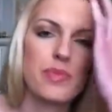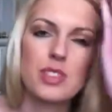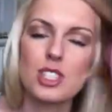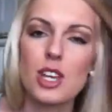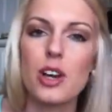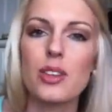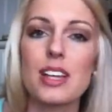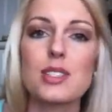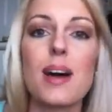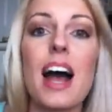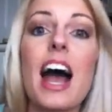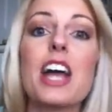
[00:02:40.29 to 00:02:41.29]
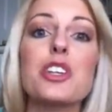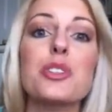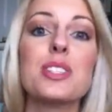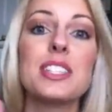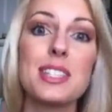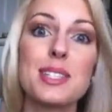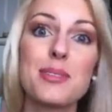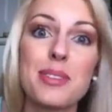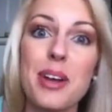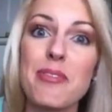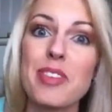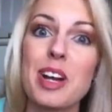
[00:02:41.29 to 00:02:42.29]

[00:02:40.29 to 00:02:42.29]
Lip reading: So that's why I used this one up